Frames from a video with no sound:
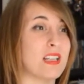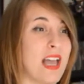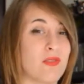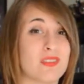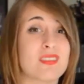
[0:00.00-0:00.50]

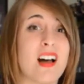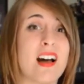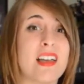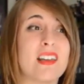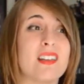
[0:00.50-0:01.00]

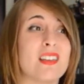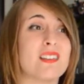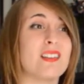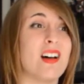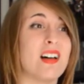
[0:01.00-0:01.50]
outside.
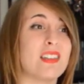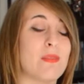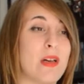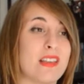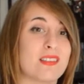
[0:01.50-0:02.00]
It's not the
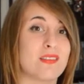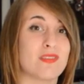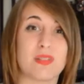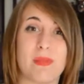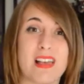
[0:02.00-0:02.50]
best of
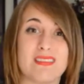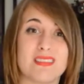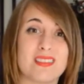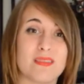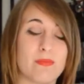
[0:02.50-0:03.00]

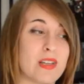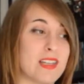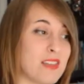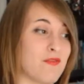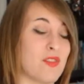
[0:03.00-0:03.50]
smells, but
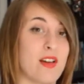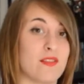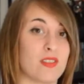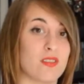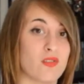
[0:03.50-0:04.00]
if you have
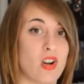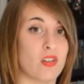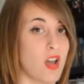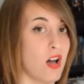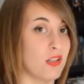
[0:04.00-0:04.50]
a strong
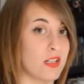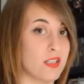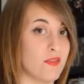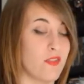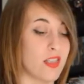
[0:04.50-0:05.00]

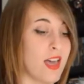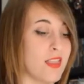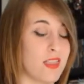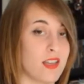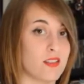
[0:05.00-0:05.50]
tolerance for
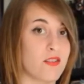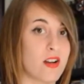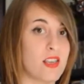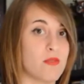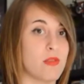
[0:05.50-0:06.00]
that, that's
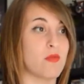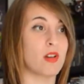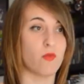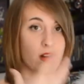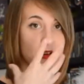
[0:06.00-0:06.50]
great. You may
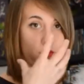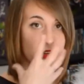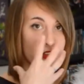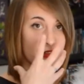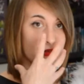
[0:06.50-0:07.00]
want to wear one
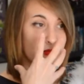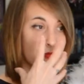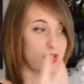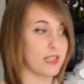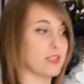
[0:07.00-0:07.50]
of those
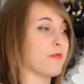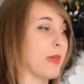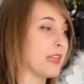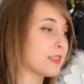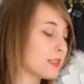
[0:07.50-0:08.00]
protective
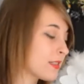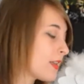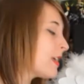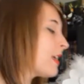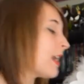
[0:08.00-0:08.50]
masks.
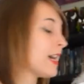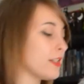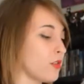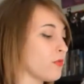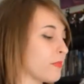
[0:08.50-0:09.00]
I
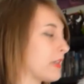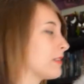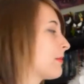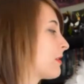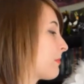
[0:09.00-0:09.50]
don't, because
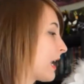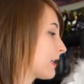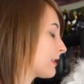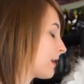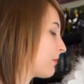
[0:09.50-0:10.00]
I'm a bad
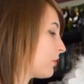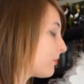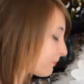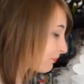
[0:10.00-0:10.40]
example.